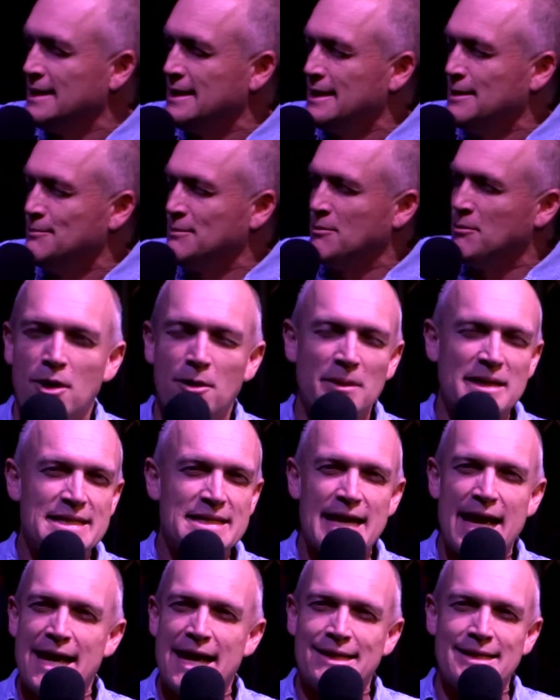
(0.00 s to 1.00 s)
But mom and
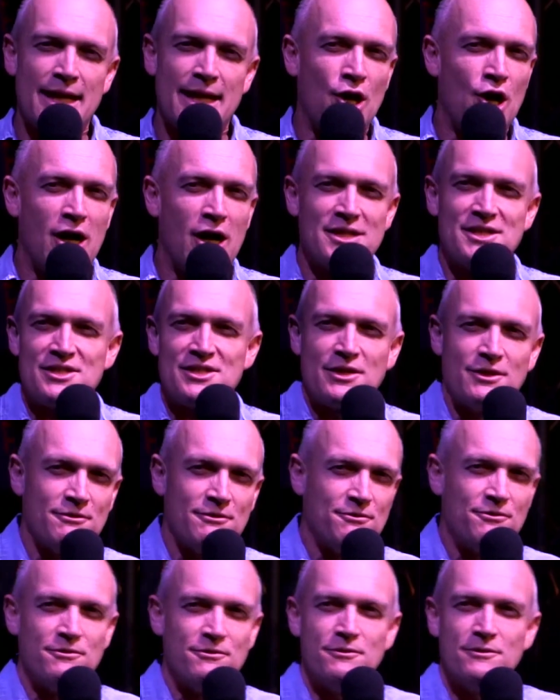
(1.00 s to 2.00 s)
dad, their hearts have
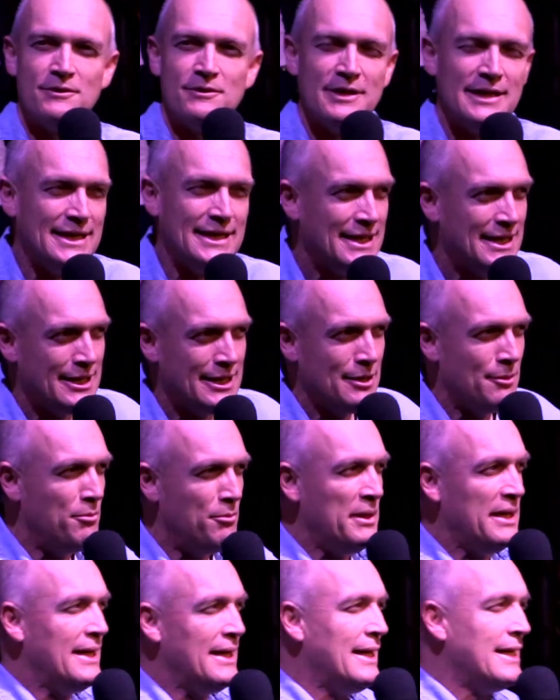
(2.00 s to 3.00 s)

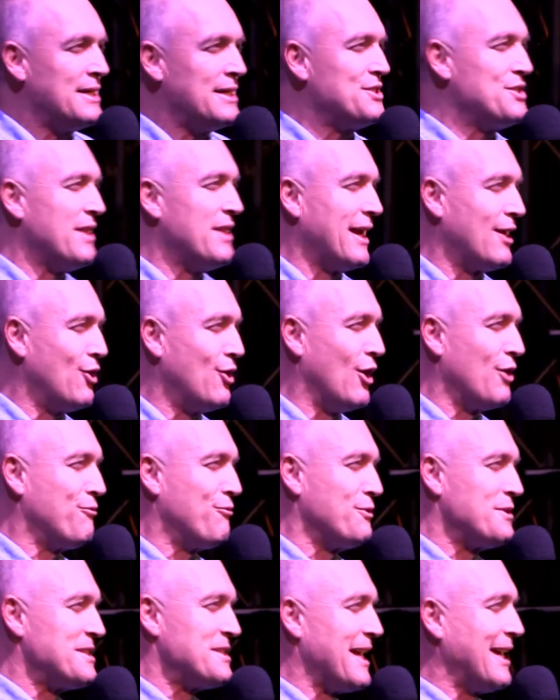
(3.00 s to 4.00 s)
been knit to that
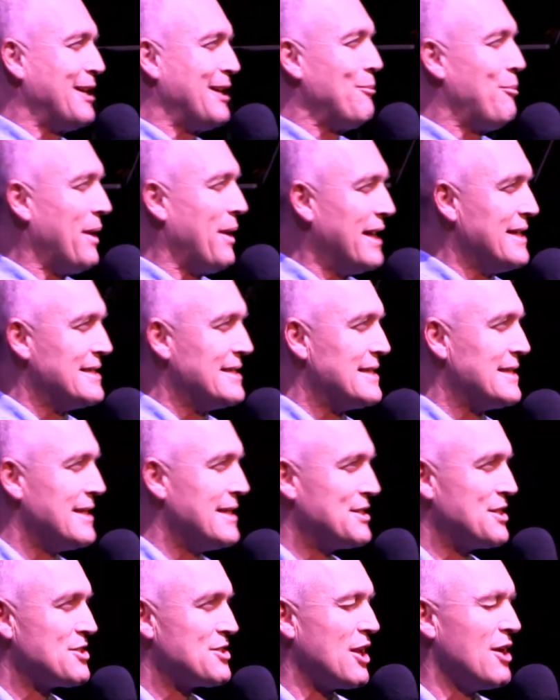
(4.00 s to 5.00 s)
God-forsaken place. Let's
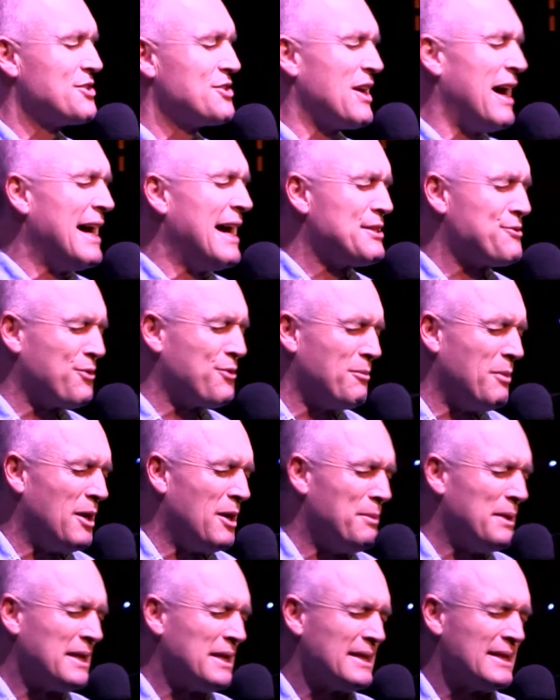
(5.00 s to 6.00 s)
just close our eyes for a moment.